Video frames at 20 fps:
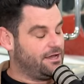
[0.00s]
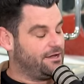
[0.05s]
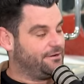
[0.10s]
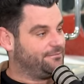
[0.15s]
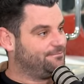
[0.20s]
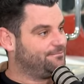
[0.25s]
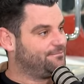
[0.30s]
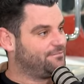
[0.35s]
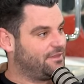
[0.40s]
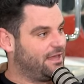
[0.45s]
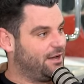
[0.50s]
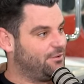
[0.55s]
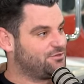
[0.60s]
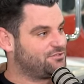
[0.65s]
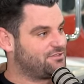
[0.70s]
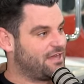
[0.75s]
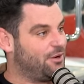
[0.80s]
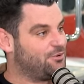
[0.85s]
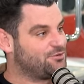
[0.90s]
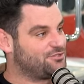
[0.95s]
Yeah, that
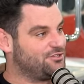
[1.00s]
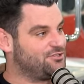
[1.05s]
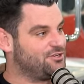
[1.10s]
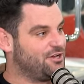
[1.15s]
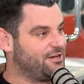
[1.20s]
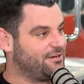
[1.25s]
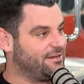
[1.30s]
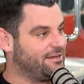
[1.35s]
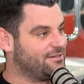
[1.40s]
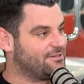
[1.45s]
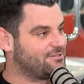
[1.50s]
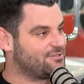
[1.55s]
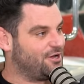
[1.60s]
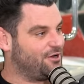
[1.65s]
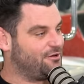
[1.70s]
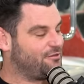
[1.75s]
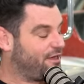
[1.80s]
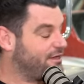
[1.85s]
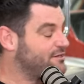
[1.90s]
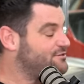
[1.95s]
was the journey.
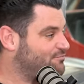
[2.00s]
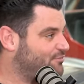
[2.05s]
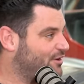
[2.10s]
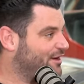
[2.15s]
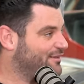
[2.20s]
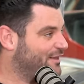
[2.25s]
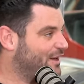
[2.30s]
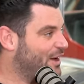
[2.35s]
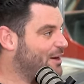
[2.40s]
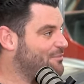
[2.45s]
So thanks for bringing that